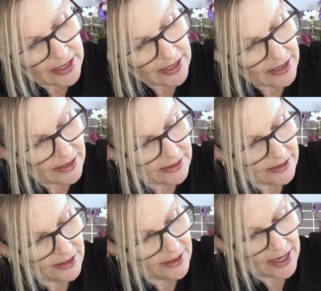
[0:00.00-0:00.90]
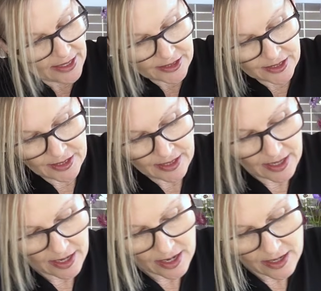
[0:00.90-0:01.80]
is that
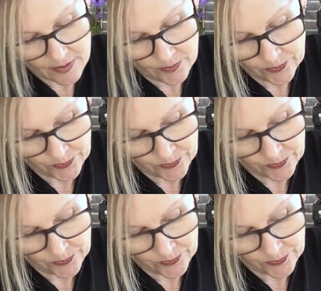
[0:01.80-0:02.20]
a